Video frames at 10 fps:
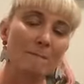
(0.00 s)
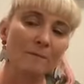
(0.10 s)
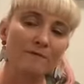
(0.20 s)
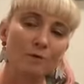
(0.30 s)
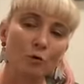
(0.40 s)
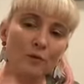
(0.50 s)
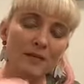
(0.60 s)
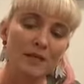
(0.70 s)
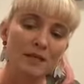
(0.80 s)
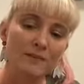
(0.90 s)
before the
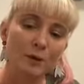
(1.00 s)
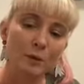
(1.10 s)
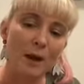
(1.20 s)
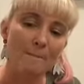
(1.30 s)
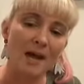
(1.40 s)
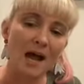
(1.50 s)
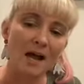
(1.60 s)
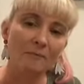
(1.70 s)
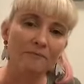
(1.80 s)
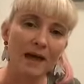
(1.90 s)
interview
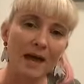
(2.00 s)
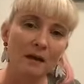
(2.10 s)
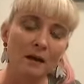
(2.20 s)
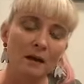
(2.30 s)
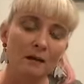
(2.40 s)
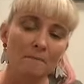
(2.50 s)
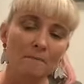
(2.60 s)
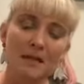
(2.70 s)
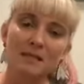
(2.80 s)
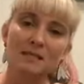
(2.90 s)
about that
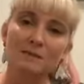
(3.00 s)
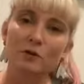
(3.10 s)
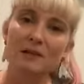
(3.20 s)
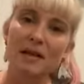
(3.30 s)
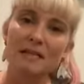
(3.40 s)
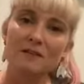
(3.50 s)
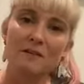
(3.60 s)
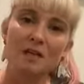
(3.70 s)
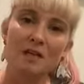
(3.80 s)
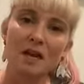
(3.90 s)
mix of
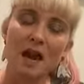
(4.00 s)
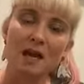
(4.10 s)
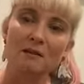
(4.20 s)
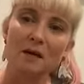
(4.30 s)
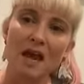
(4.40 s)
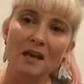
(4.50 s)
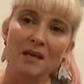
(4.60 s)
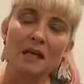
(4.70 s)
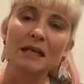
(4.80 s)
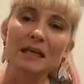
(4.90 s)
creativity
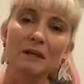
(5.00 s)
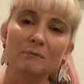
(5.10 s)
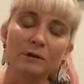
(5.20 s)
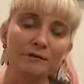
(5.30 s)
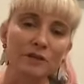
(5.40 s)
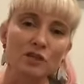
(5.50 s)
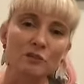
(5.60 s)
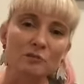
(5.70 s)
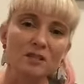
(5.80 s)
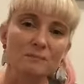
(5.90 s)
and elite
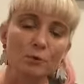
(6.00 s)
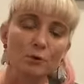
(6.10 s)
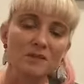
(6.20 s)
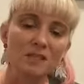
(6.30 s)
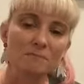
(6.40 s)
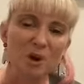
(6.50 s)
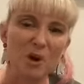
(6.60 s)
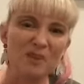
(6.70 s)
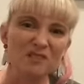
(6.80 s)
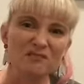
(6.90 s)
professional sports
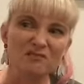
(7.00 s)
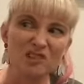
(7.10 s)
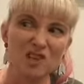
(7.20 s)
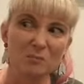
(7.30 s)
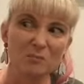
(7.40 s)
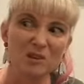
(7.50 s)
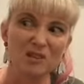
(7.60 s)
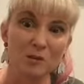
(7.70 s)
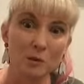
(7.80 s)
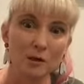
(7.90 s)
personship,
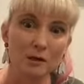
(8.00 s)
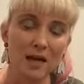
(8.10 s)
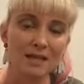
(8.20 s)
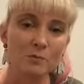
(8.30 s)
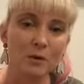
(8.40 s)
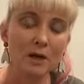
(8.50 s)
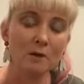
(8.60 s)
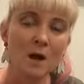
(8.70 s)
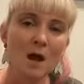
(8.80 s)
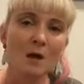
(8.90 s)
what's the word, as
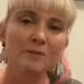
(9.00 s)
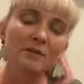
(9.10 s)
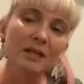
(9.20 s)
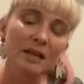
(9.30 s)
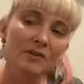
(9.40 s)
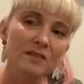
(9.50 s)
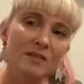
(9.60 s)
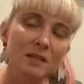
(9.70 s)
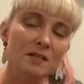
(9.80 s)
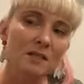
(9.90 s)
well. It was really
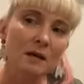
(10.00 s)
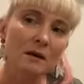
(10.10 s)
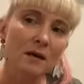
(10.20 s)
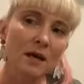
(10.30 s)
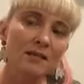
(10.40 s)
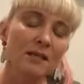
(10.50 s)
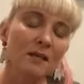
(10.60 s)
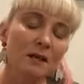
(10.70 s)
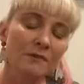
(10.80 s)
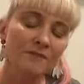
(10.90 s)
interesting. So it's
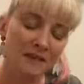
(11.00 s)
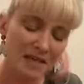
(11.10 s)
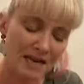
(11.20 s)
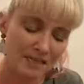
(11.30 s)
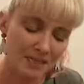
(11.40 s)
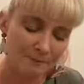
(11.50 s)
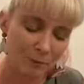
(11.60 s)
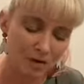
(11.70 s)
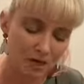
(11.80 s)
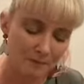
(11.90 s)
a fantastic
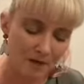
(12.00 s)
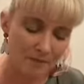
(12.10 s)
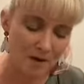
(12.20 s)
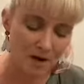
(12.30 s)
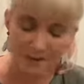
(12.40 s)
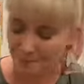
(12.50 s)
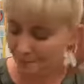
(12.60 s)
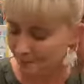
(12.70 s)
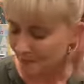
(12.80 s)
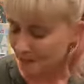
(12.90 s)
book, and I'm going to buy
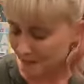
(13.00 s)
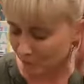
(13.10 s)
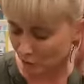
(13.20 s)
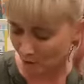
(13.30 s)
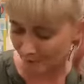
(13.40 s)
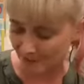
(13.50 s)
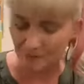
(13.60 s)
several copies